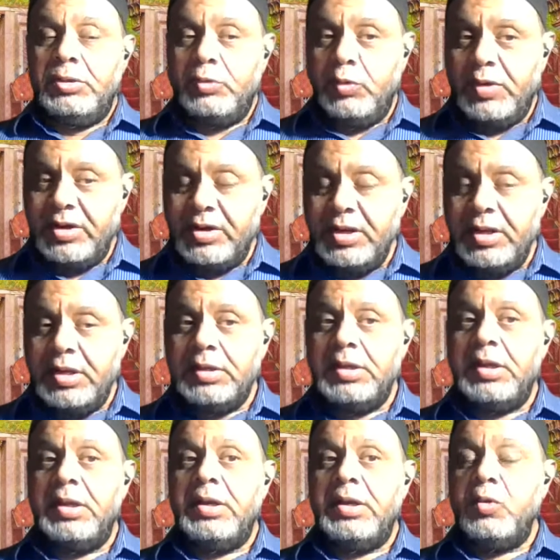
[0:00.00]
to create
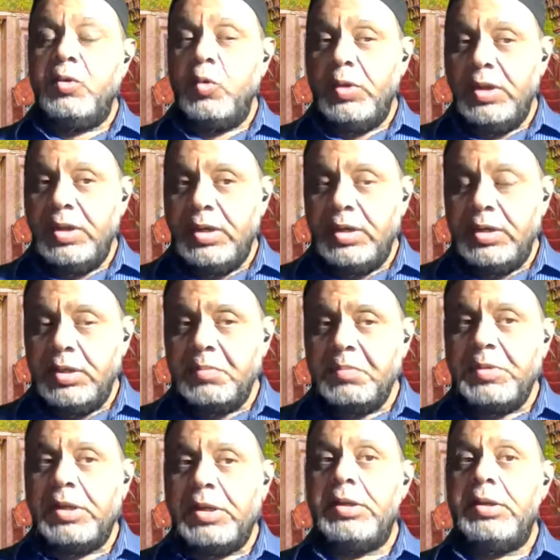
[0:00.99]
a new idiom,
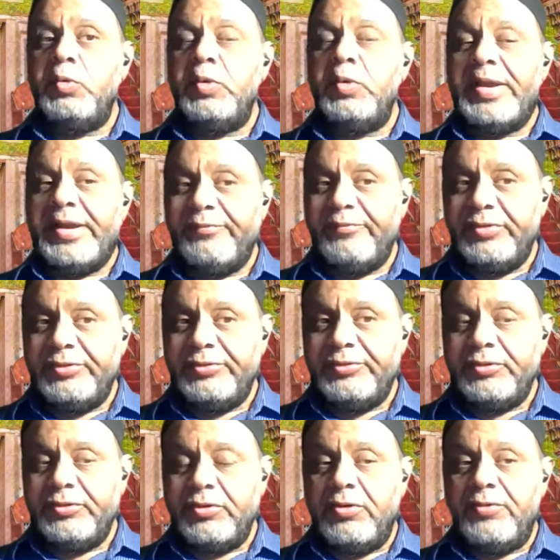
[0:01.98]
a new
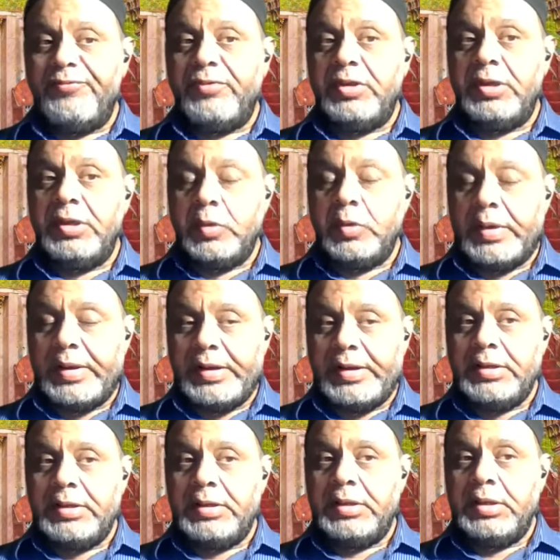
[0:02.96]
language of
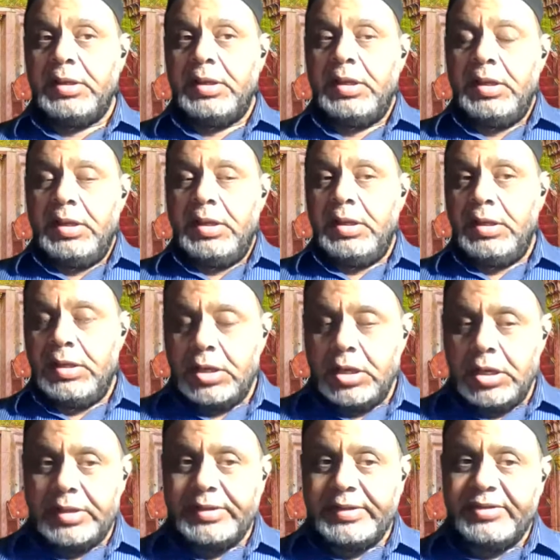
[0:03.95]
equality in the
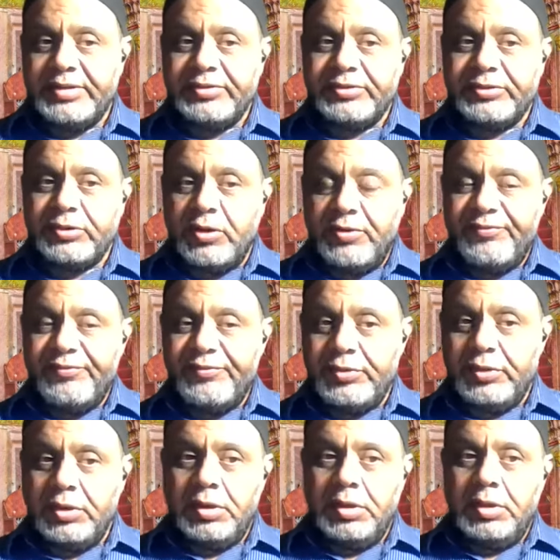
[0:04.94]
context of
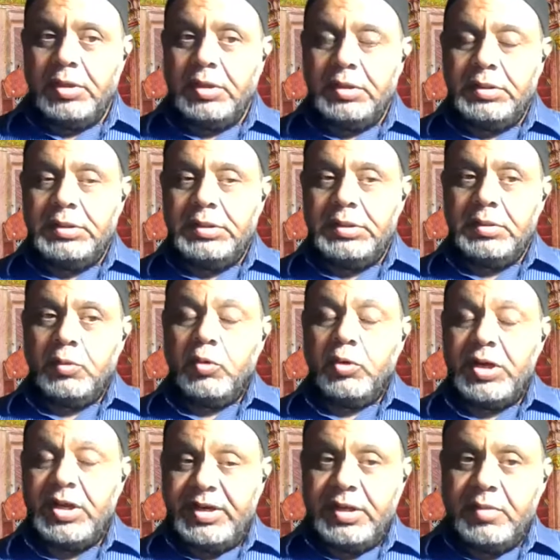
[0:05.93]
the
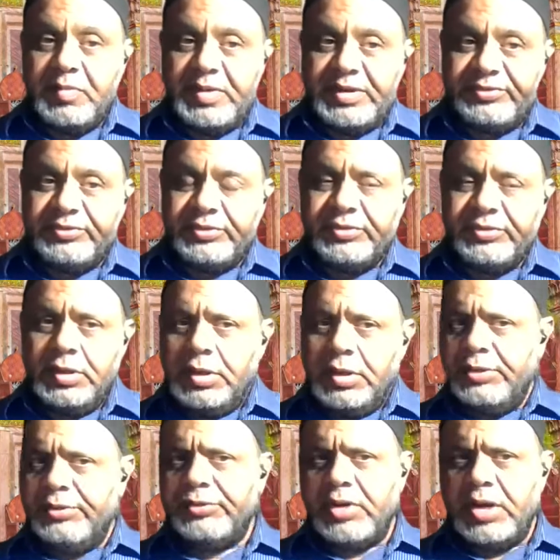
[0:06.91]
Quranic message.
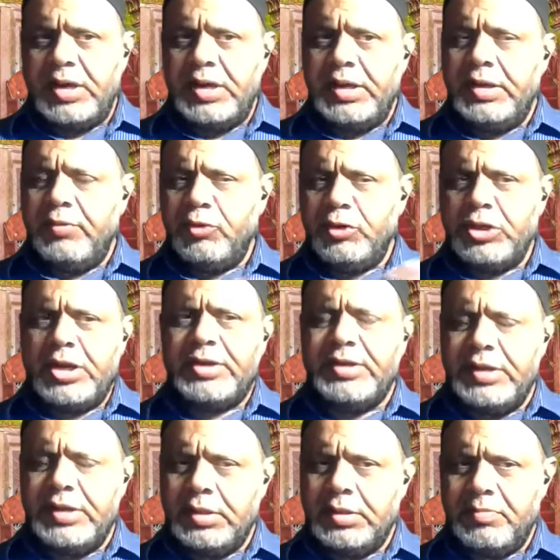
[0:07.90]
So I would
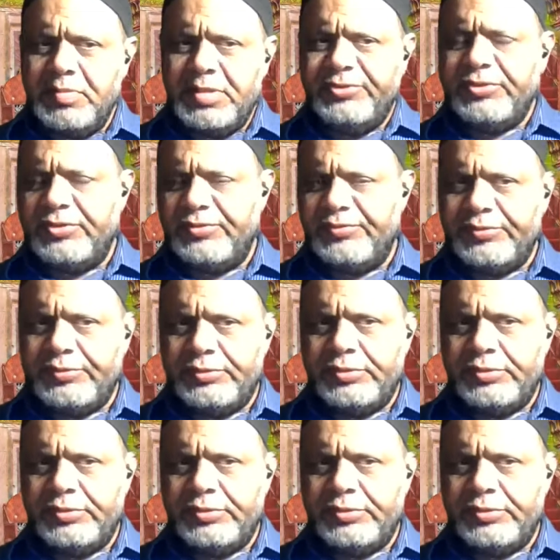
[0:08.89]
not take much of